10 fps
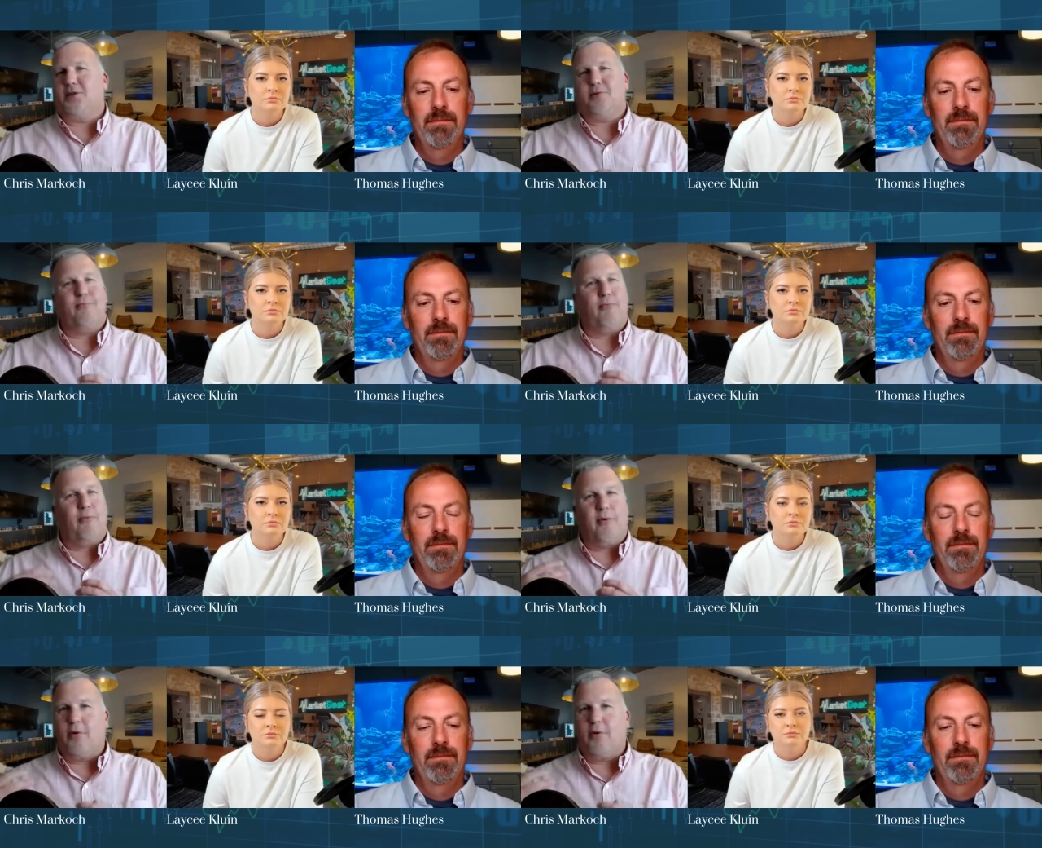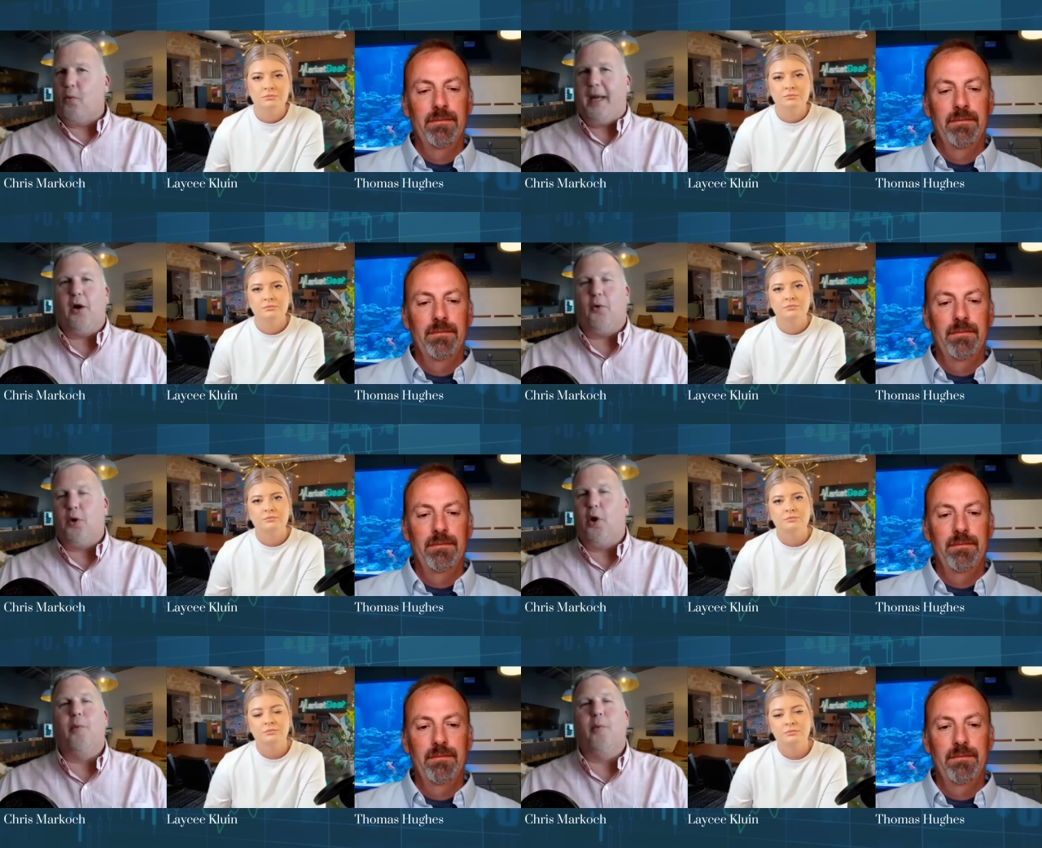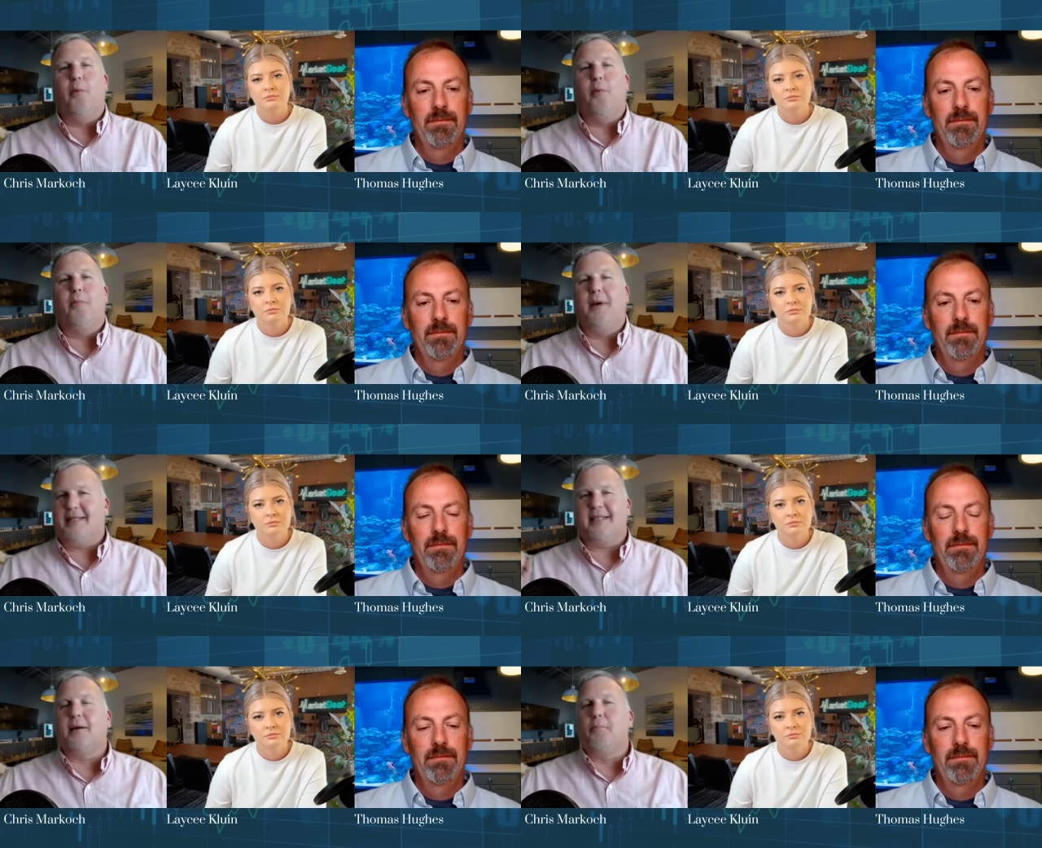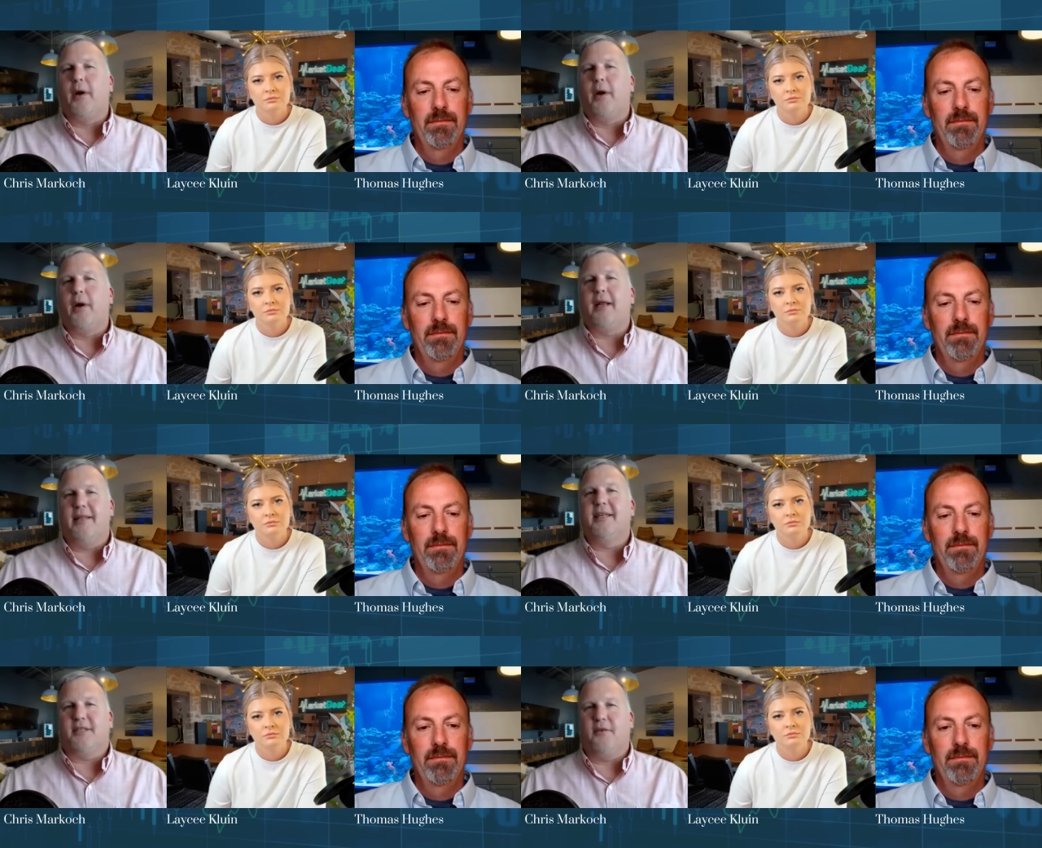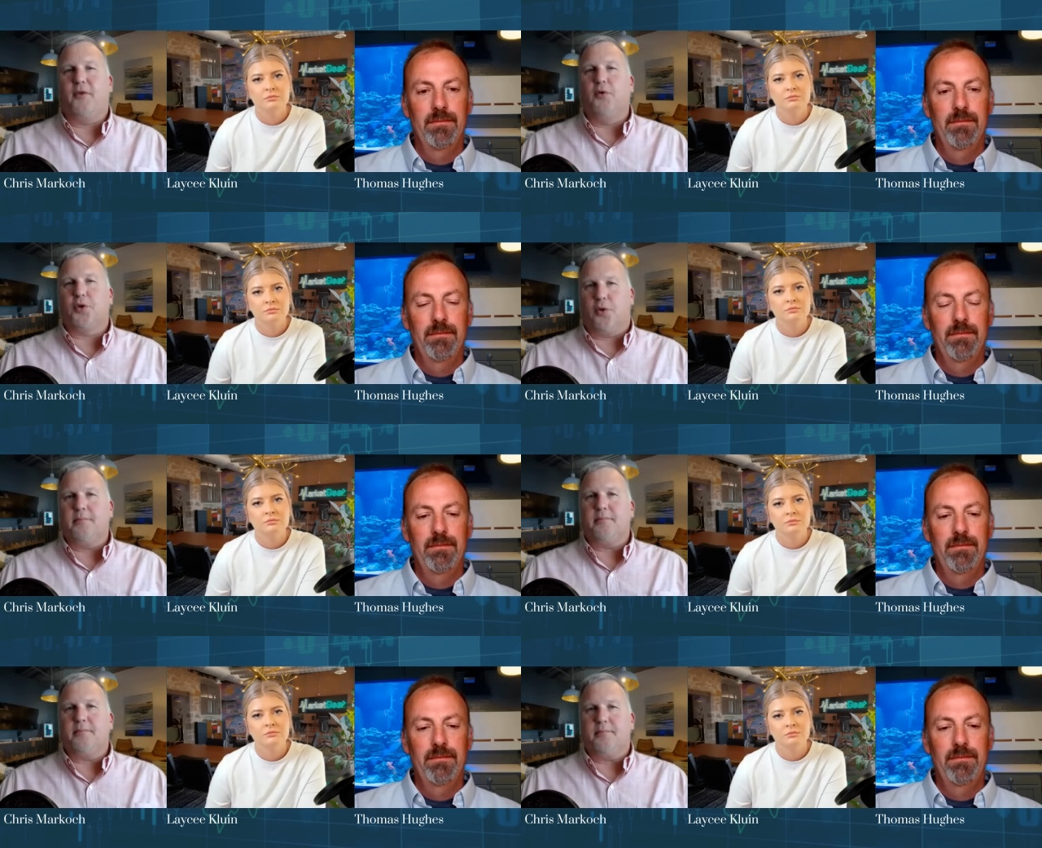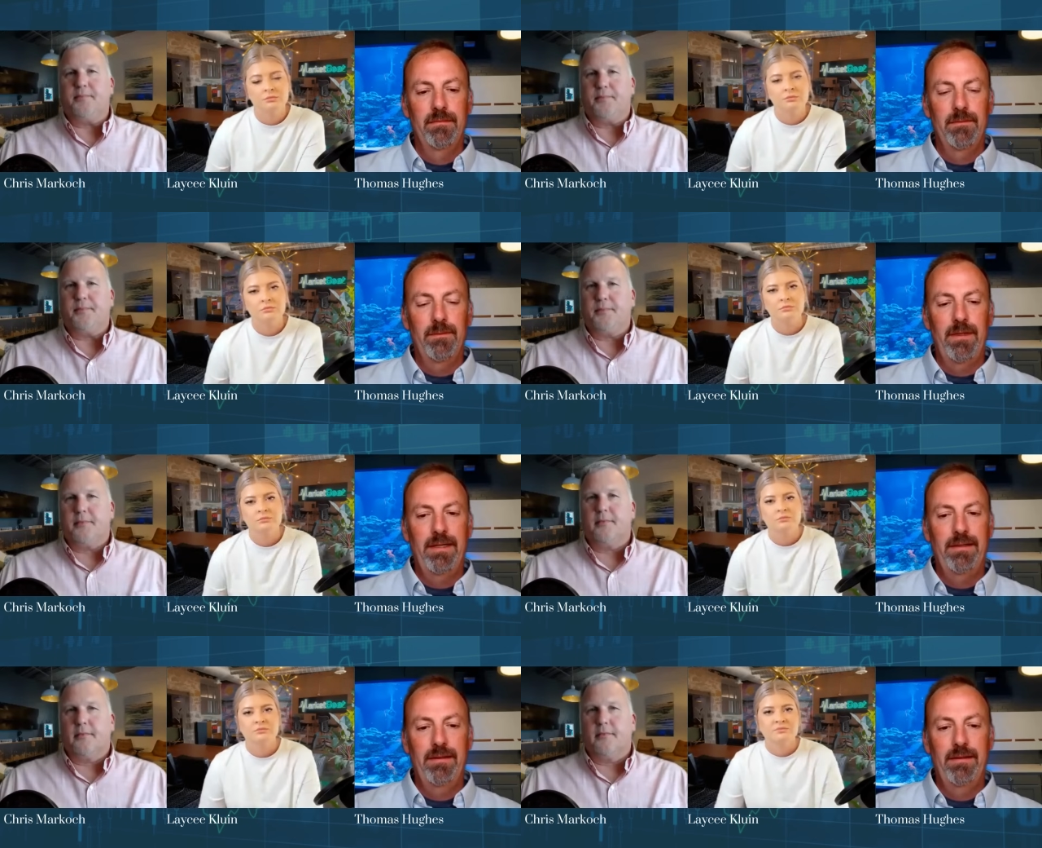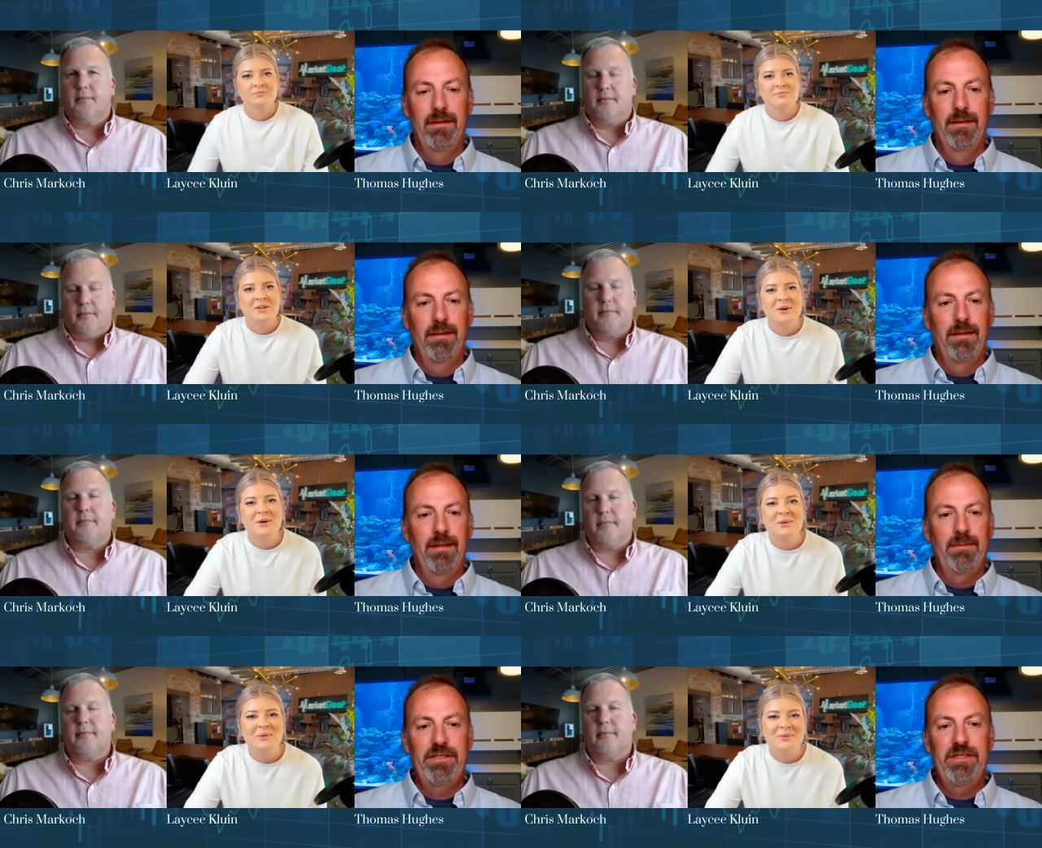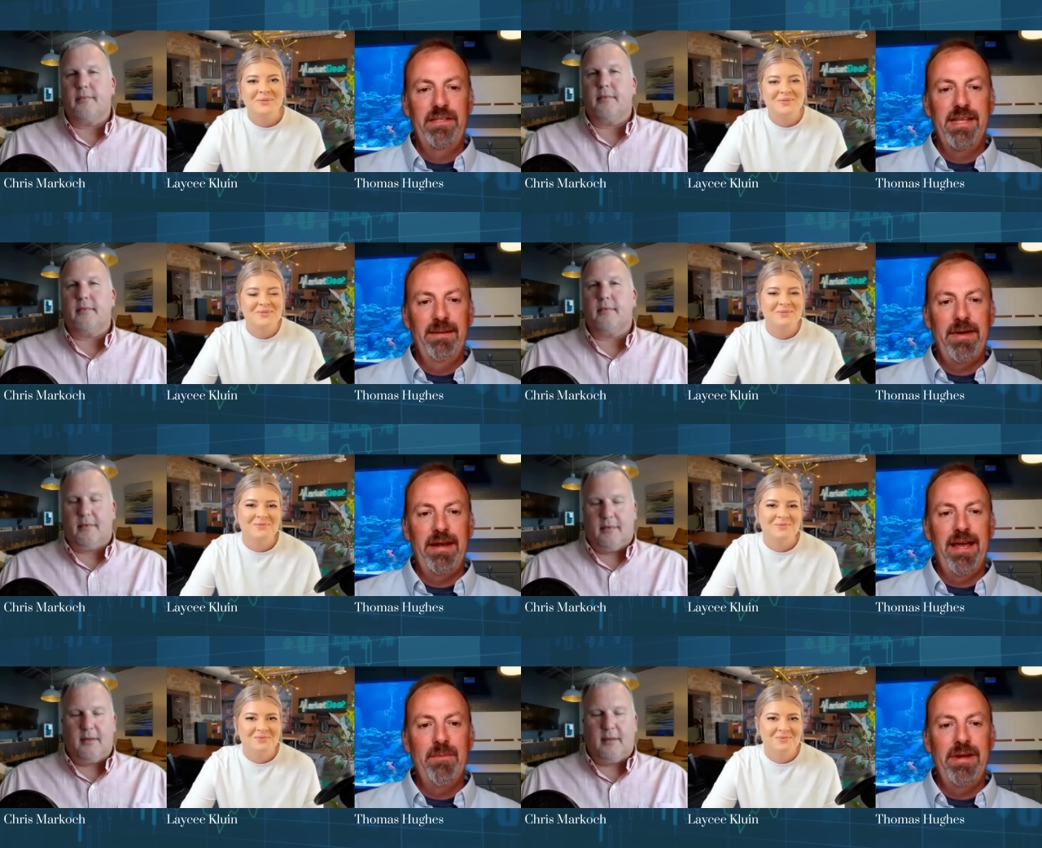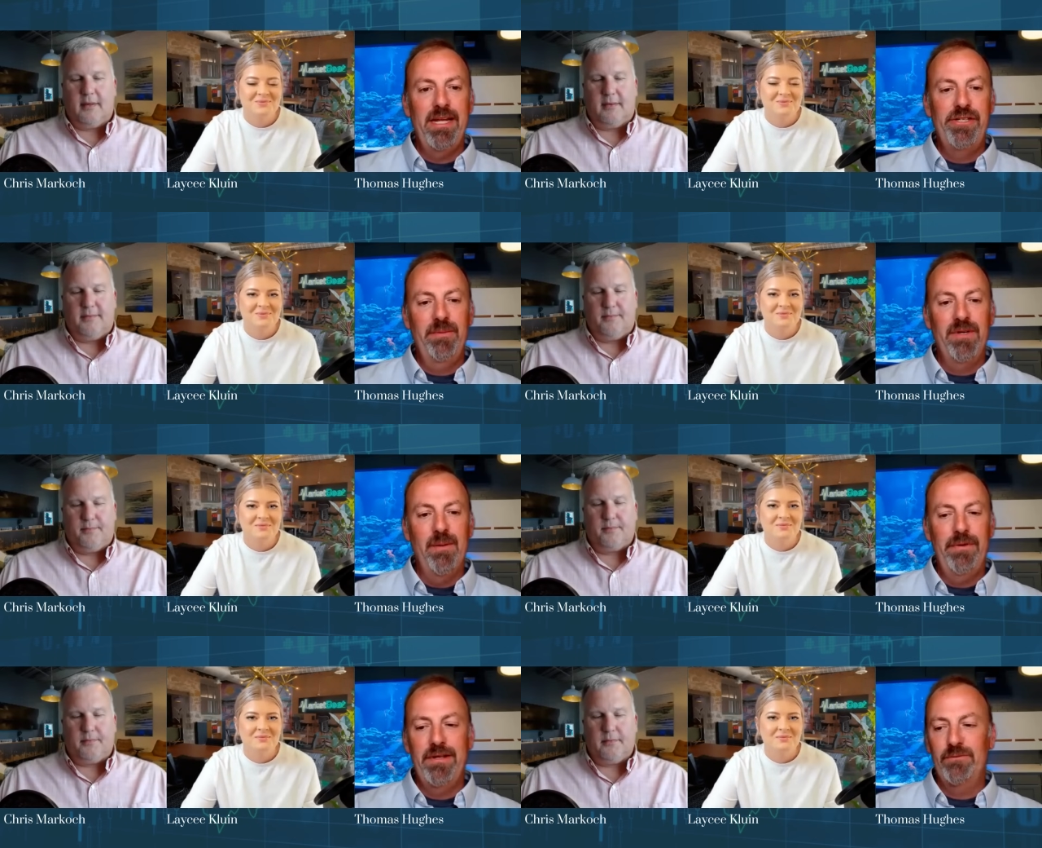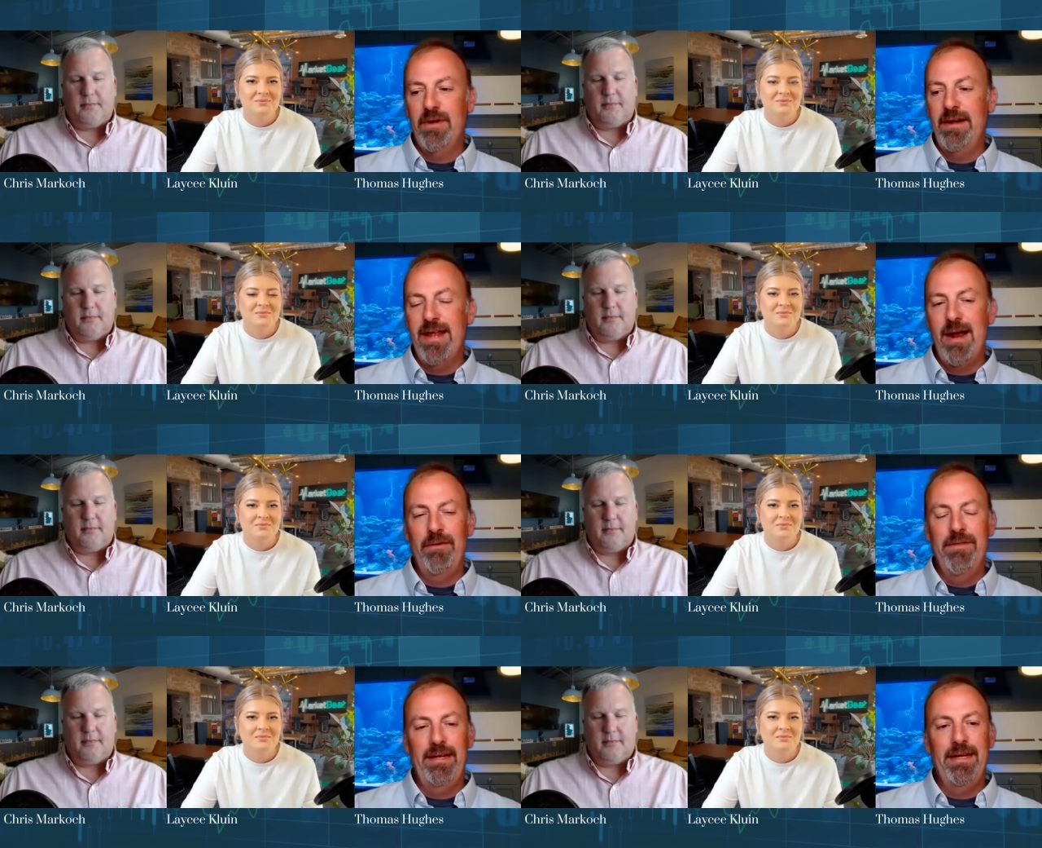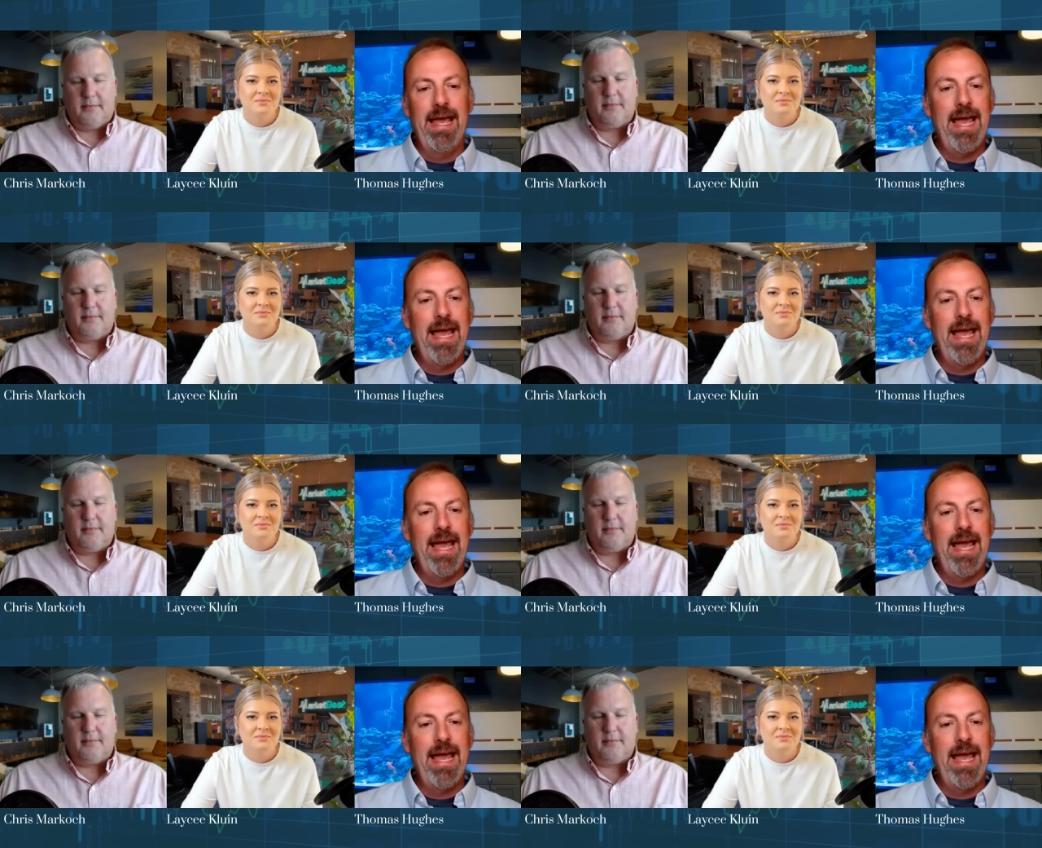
Speaker 1: is we don't know, but it's at some point in the distant future.
Speaker 2: Right. I mean, just think about how many chip companies right now are thinking,